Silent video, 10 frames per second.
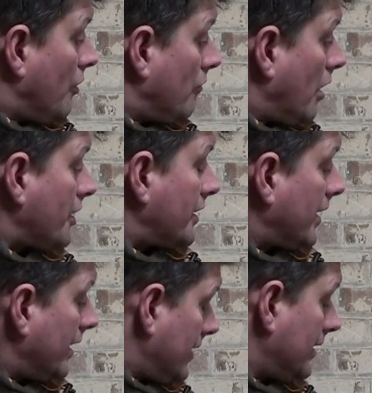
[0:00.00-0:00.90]
Right,
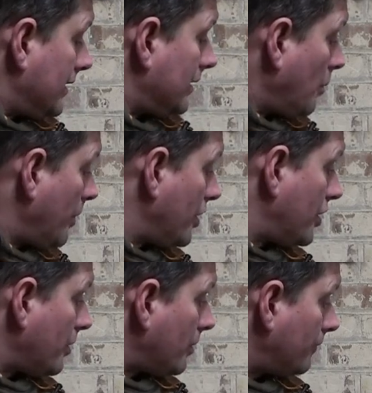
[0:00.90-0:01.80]
what are we going
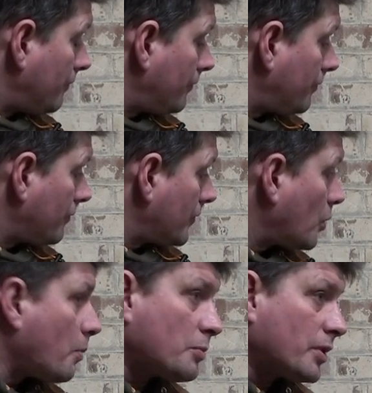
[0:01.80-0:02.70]
to do?
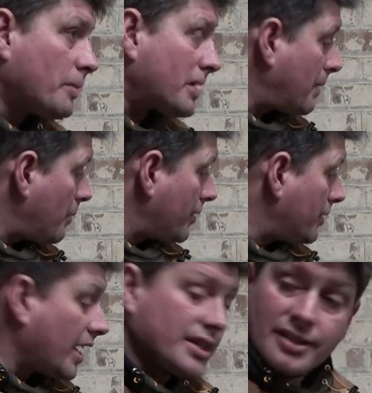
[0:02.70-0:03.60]
What are we going to mess about with
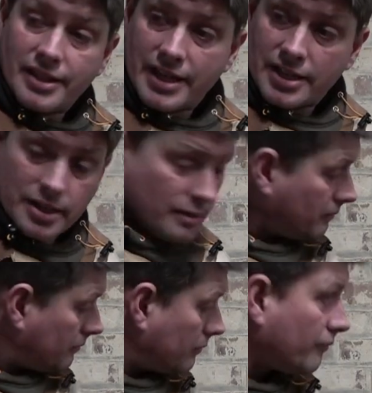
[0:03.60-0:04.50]
next?
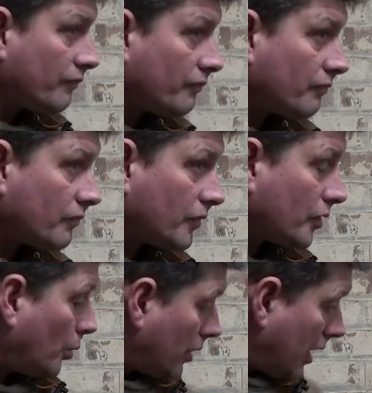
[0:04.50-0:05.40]
This?
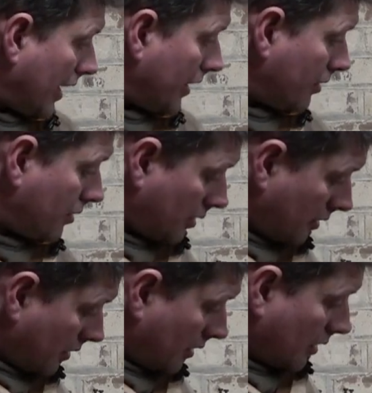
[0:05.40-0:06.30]
Or the Leyland?
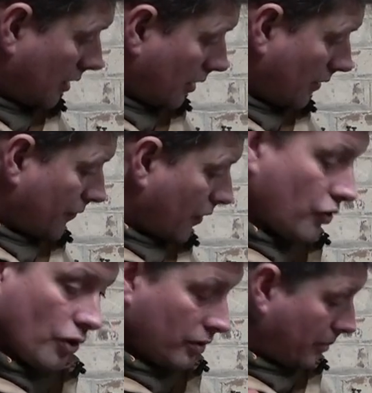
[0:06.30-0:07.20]

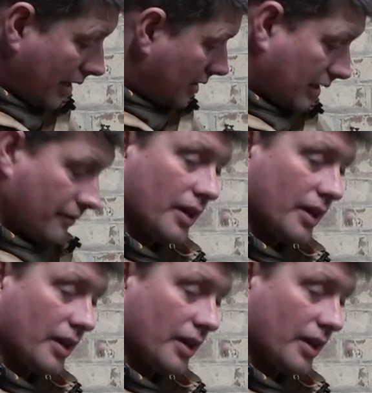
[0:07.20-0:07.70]
Not the Massey.